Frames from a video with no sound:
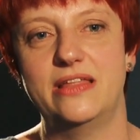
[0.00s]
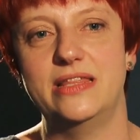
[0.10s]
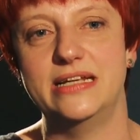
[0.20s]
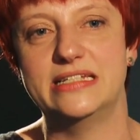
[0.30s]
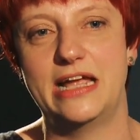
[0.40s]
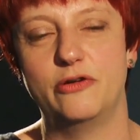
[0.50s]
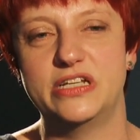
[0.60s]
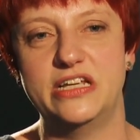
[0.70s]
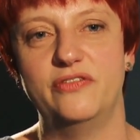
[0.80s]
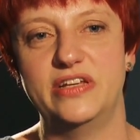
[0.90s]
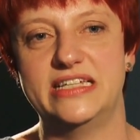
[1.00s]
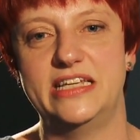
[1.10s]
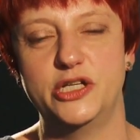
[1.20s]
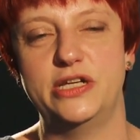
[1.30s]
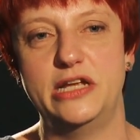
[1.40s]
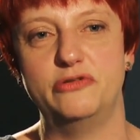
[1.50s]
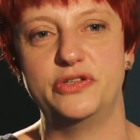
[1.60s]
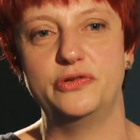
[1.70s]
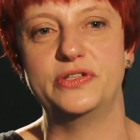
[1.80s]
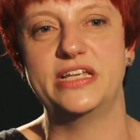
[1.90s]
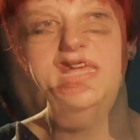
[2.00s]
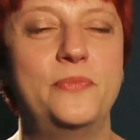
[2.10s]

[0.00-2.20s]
the integrity of a decision aid resource.